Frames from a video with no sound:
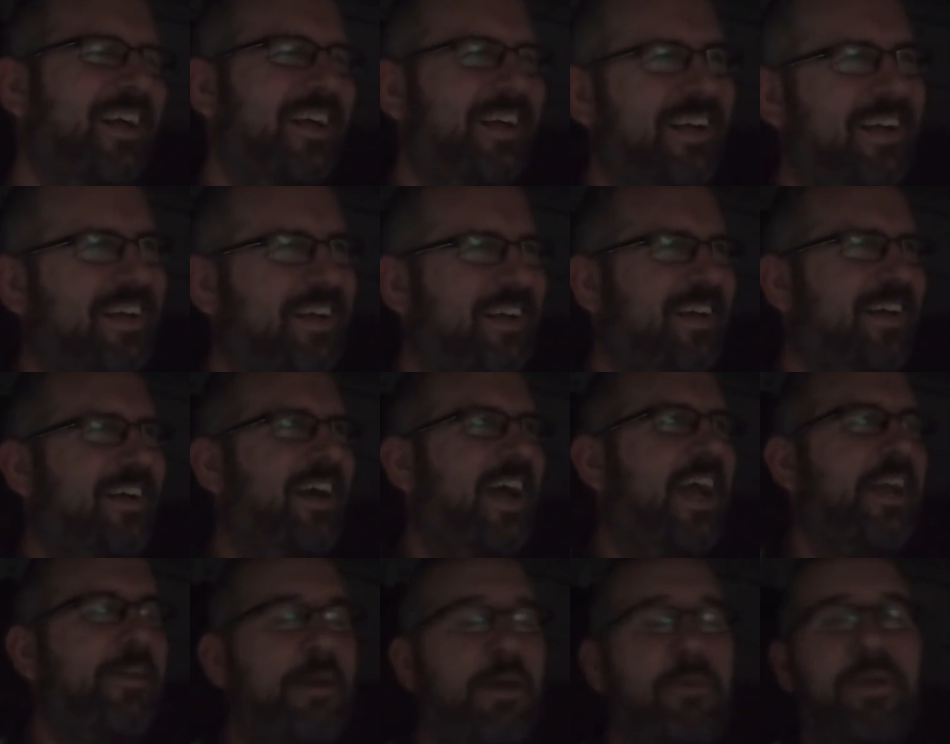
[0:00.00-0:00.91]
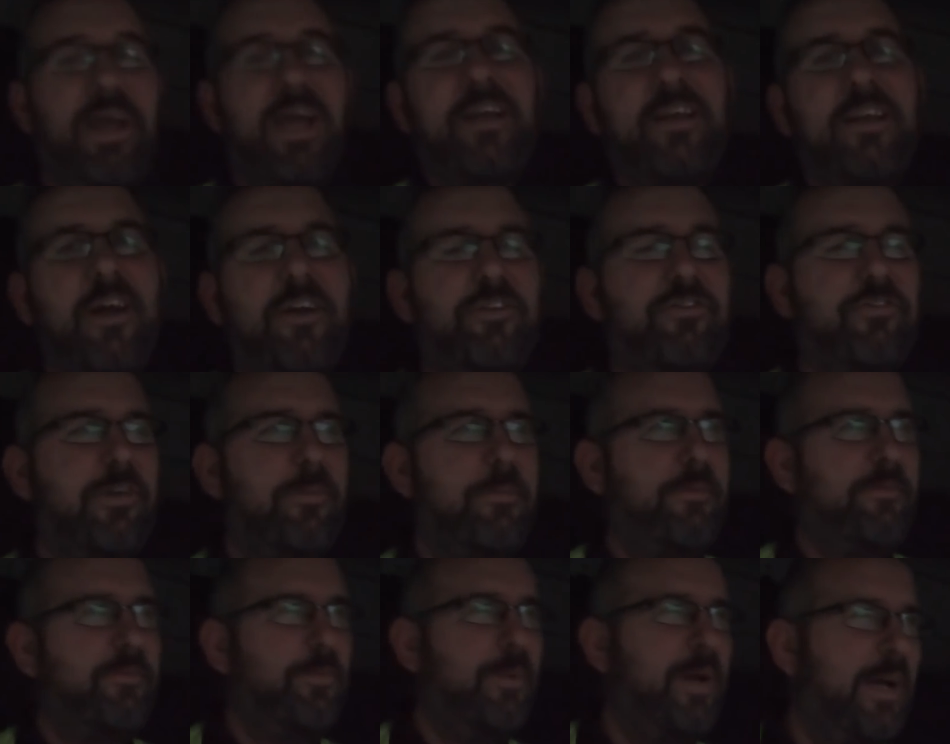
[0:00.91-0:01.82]
Anyway, we had a nice trip
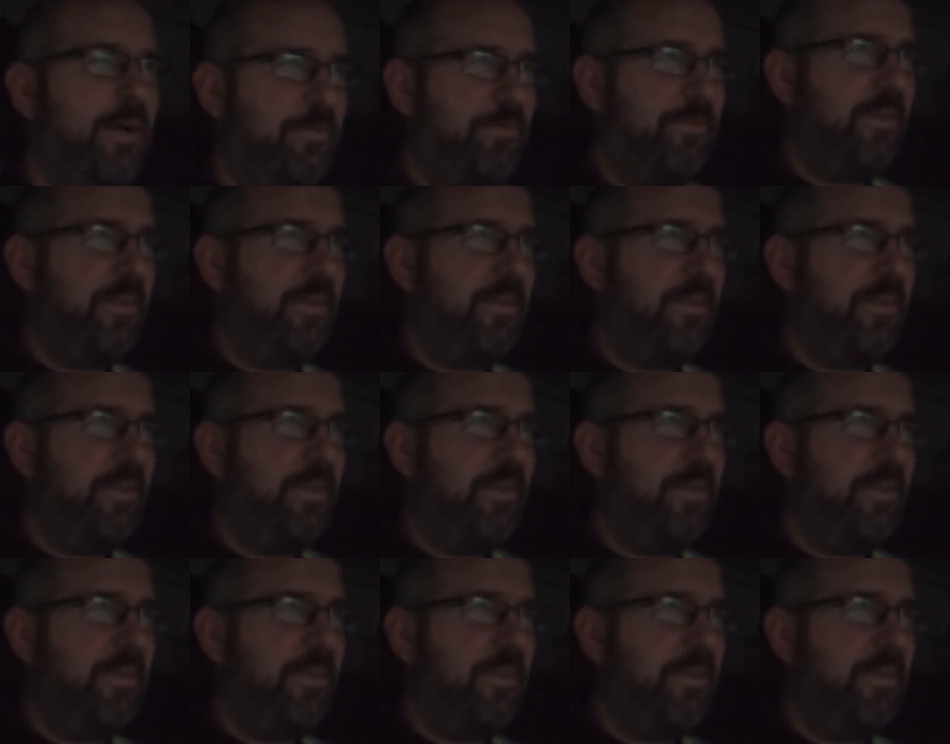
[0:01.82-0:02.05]
up to Wales